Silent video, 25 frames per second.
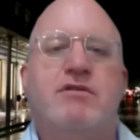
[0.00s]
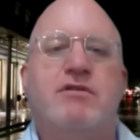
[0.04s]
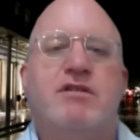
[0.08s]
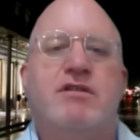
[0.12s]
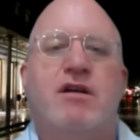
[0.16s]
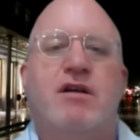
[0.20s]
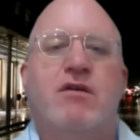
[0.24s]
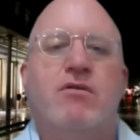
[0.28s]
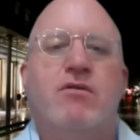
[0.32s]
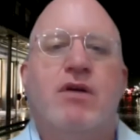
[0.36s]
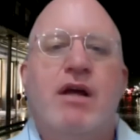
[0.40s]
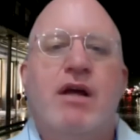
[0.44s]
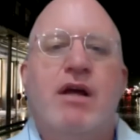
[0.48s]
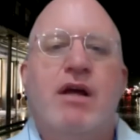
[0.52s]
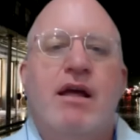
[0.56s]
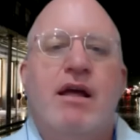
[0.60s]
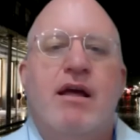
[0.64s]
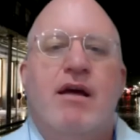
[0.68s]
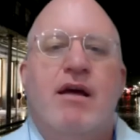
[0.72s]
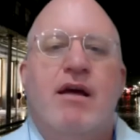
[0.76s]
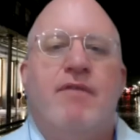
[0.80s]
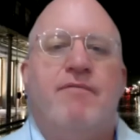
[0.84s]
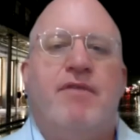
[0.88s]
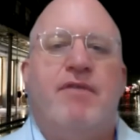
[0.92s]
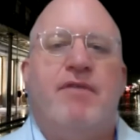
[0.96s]
So
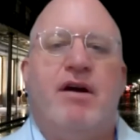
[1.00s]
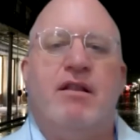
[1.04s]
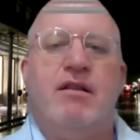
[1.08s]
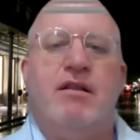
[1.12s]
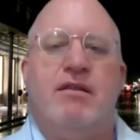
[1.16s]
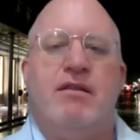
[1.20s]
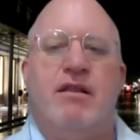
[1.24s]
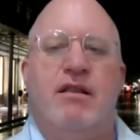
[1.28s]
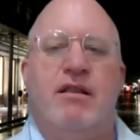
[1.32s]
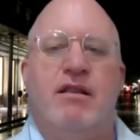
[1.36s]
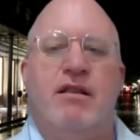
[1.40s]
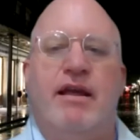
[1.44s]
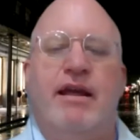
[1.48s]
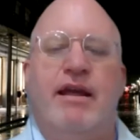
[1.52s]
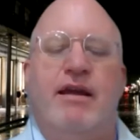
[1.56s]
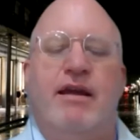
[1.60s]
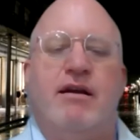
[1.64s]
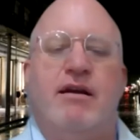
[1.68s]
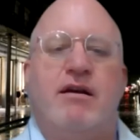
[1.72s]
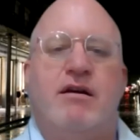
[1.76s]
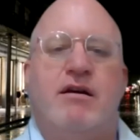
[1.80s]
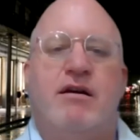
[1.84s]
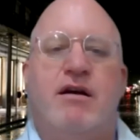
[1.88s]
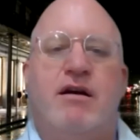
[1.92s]
follow the link.